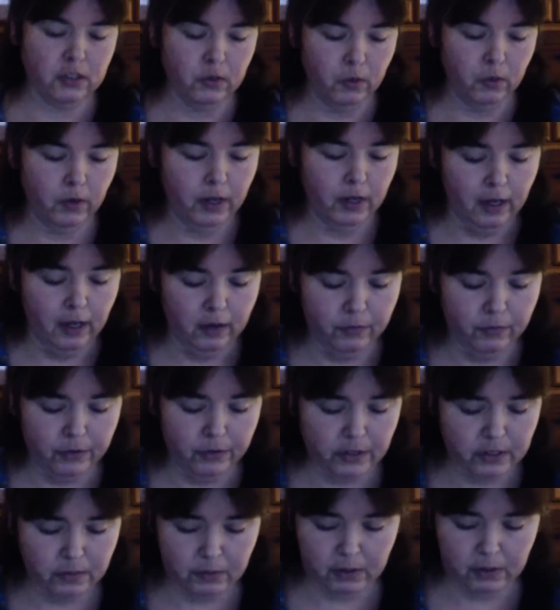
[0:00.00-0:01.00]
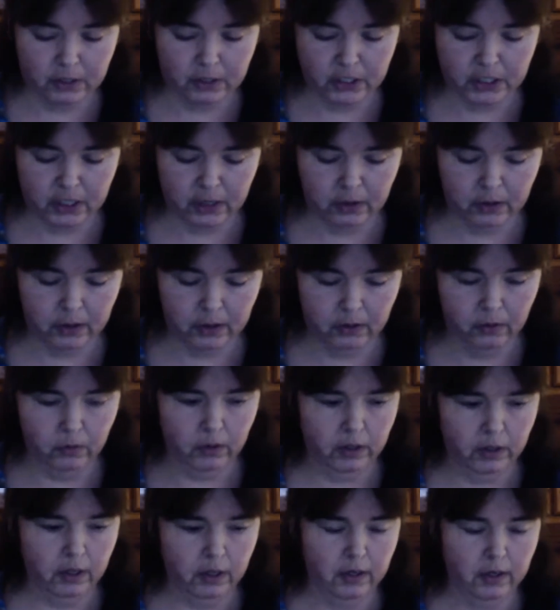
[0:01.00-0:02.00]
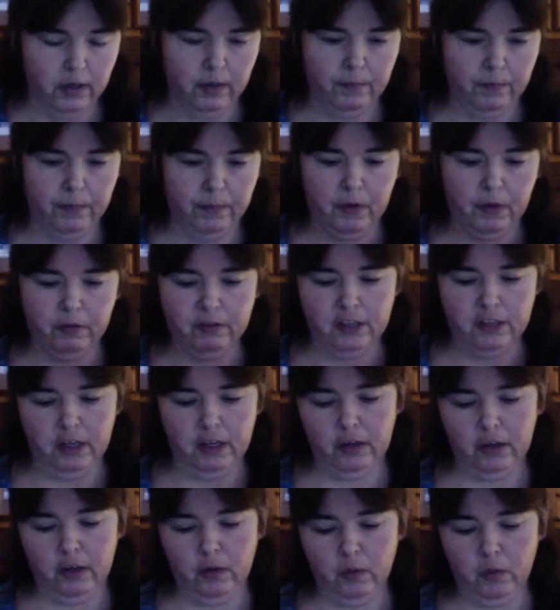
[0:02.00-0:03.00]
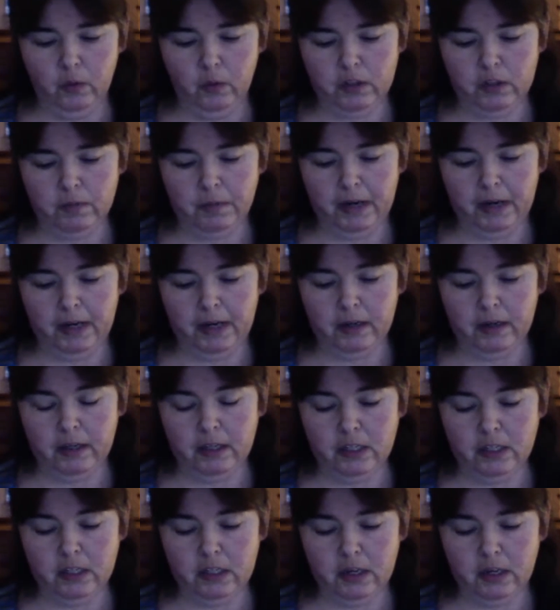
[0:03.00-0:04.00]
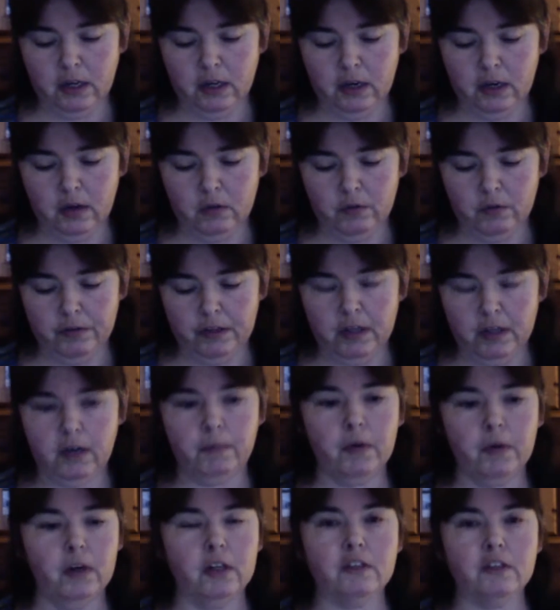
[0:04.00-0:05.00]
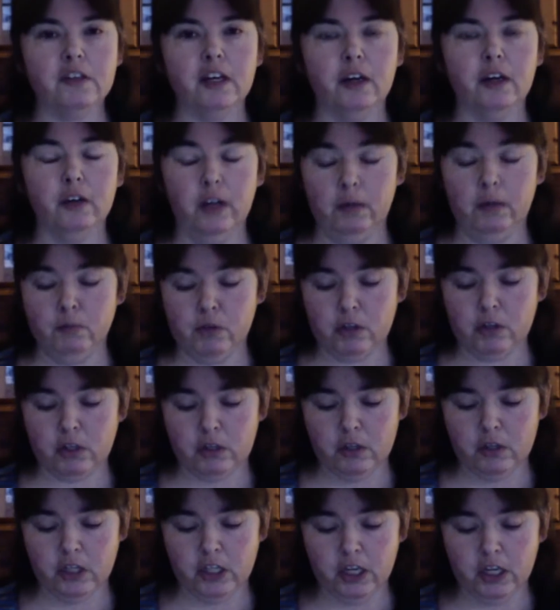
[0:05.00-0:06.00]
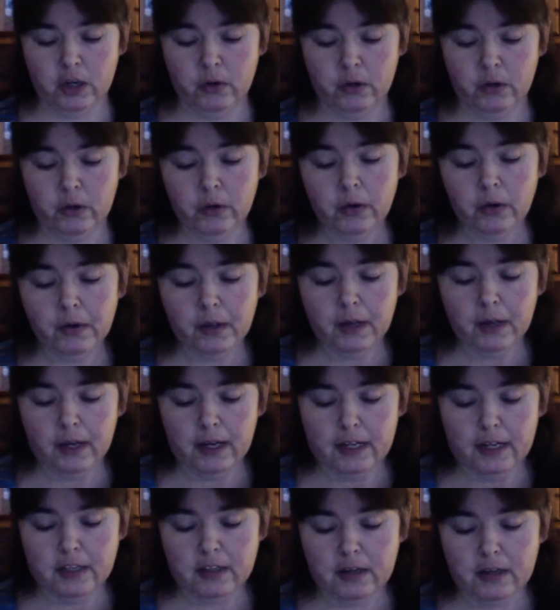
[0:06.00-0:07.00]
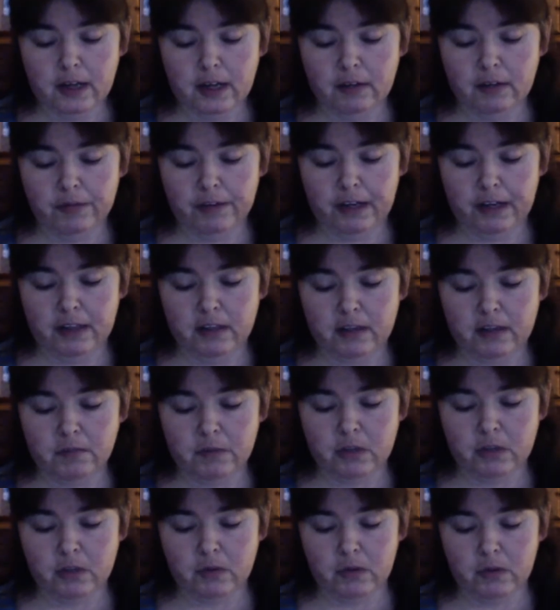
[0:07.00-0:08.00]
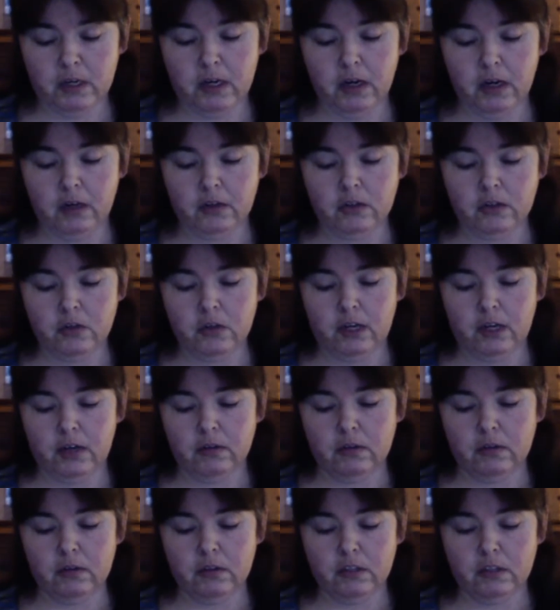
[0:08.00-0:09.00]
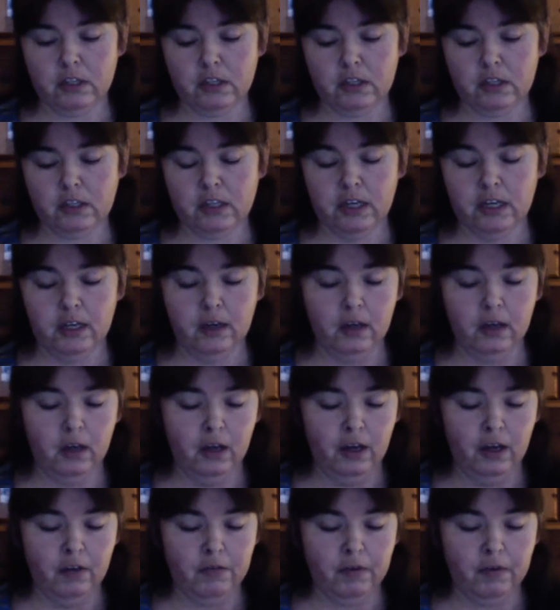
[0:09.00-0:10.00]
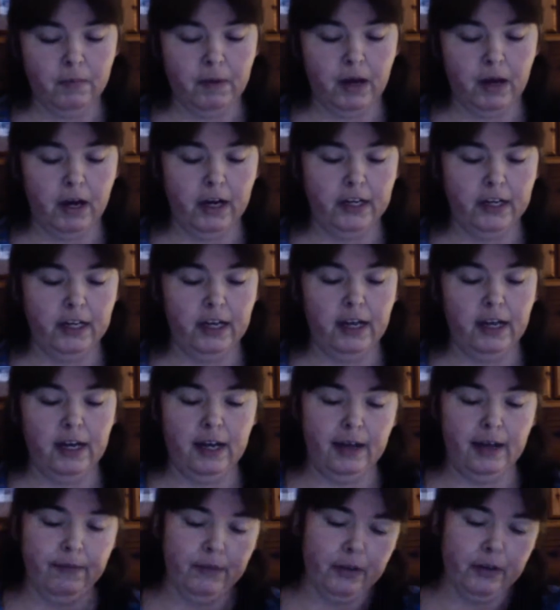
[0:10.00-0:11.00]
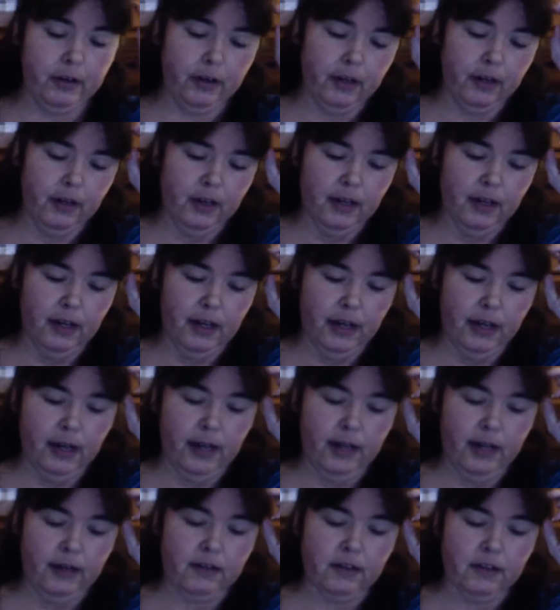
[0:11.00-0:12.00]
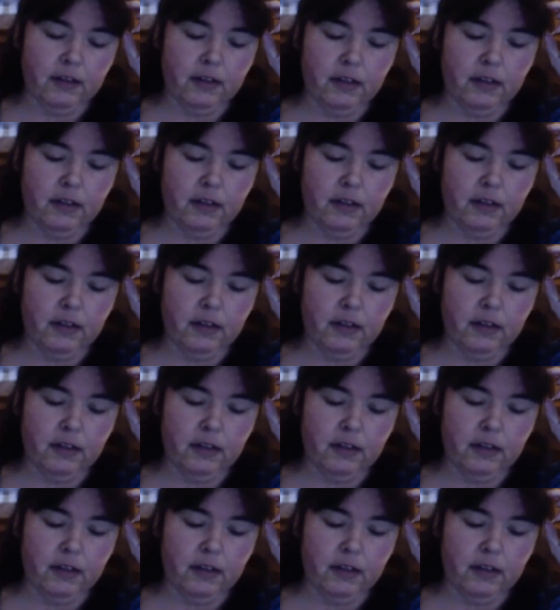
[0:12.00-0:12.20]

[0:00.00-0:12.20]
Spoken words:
do. First I'm going to show you, tell you what the pattern is. I don't think I'm going to tell you, I'm just going to show you. It's an Advent Mystery Knit Along 2016 from Heidi Elander, and